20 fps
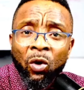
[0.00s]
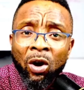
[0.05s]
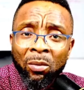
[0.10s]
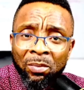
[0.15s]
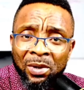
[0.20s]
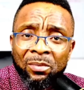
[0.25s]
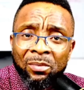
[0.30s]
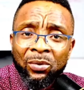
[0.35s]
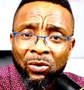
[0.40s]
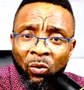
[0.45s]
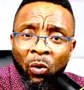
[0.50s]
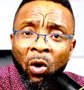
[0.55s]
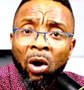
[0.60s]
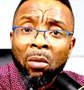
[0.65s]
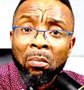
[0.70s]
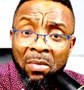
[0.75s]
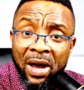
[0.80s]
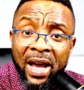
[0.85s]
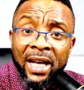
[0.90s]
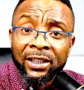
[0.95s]
people, what
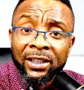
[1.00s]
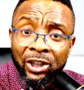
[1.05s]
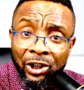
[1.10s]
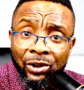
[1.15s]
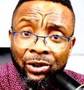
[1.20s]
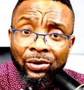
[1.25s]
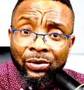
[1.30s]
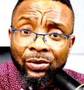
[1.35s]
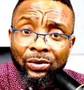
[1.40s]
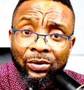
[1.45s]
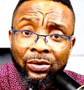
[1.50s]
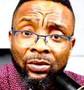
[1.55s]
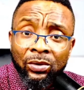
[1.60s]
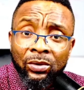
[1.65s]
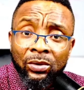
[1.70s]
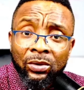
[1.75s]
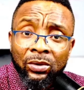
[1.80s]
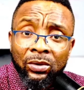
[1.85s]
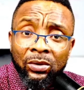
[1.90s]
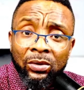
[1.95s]
men do
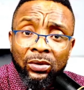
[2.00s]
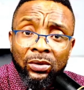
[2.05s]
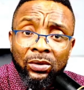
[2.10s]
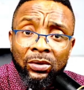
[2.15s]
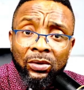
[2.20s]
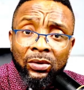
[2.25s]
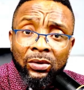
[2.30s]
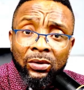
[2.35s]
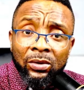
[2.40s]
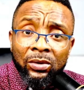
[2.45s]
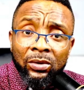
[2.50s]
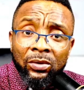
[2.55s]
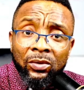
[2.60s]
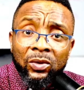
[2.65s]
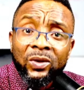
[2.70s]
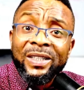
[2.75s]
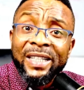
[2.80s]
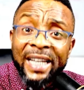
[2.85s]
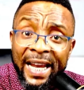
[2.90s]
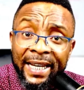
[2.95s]

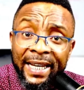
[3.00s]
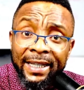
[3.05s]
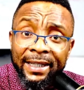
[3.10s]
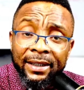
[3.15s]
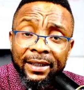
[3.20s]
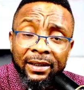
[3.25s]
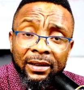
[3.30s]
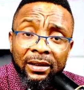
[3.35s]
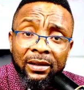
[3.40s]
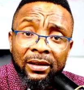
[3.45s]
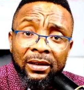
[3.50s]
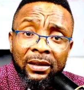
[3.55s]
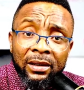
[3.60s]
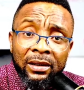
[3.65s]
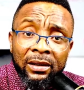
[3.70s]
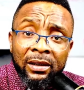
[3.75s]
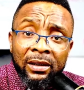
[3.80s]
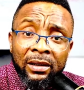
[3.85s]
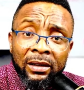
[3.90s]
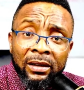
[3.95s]
daily,
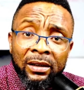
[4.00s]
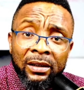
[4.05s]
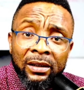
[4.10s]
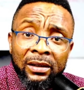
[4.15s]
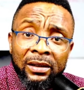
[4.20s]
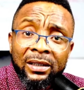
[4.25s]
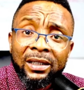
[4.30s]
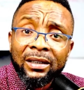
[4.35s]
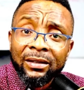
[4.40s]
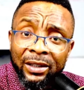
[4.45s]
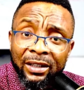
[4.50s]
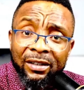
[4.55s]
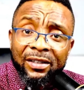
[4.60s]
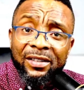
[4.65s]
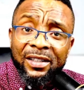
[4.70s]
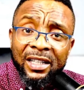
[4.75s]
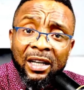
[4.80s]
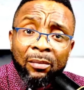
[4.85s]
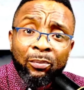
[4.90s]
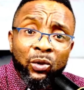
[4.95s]
the risk
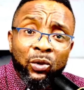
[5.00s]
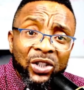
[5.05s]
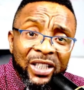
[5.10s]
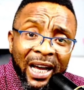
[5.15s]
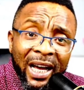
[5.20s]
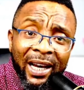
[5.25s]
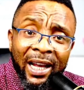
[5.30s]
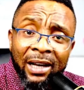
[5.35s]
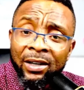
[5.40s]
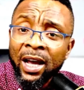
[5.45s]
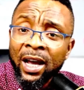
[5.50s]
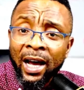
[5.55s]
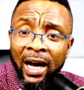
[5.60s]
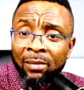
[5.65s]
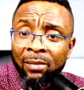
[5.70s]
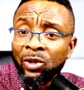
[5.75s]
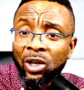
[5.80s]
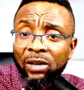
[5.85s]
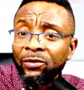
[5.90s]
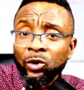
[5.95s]
they put their life. I'm not
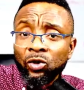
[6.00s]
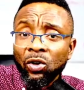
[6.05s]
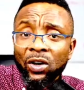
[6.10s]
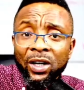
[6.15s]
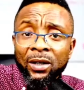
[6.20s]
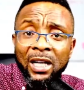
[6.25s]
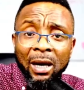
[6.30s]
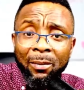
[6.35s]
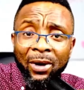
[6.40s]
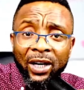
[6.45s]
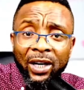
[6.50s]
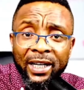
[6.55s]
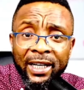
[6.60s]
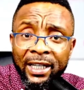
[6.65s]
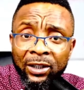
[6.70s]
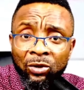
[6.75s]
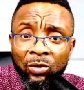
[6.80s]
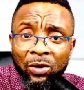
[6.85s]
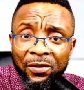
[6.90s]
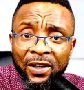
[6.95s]
even talking about
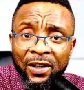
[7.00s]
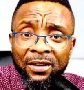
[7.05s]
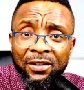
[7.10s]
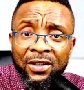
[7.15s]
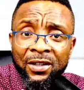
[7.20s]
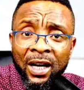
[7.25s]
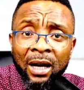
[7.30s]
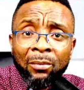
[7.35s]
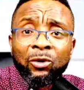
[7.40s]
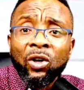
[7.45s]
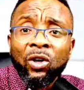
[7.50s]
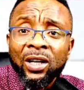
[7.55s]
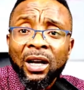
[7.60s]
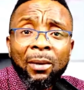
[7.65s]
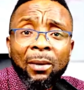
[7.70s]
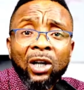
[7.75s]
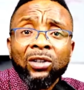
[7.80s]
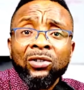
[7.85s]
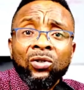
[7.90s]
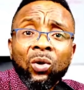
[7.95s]
illegal things. Now I'm talking
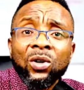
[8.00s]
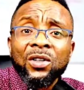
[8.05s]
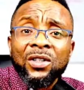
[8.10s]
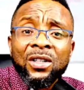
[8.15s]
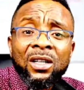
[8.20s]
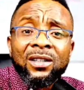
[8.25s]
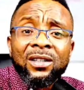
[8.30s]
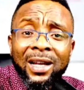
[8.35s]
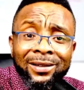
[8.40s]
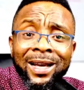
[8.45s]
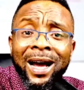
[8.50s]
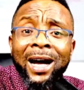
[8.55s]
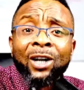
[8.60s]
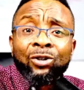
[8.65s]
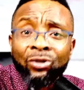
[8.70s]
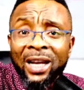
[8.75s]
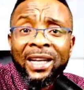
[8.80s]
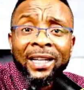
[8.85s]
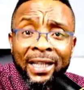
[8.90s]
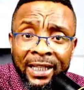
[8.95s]
about those things that are
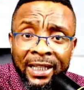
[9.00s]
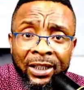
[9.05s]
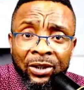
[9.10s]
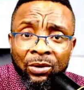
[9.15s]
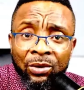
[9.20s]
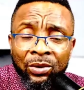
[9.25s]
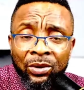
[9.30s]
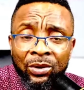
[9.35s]
actually legal.